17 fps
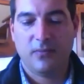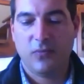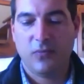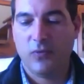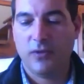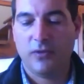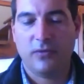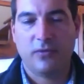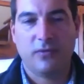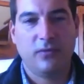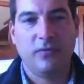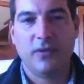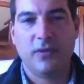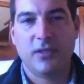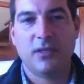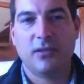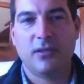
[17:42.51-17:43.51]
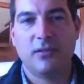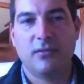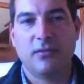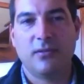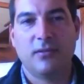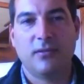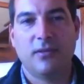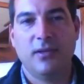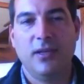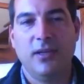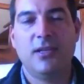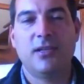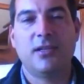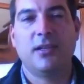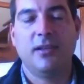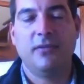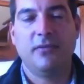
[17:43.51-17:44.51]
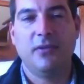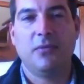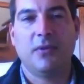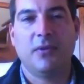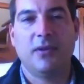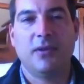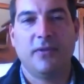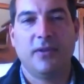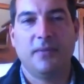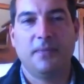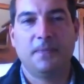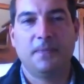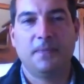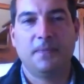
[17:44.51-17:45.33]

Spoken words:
worth to visit each and every one of them.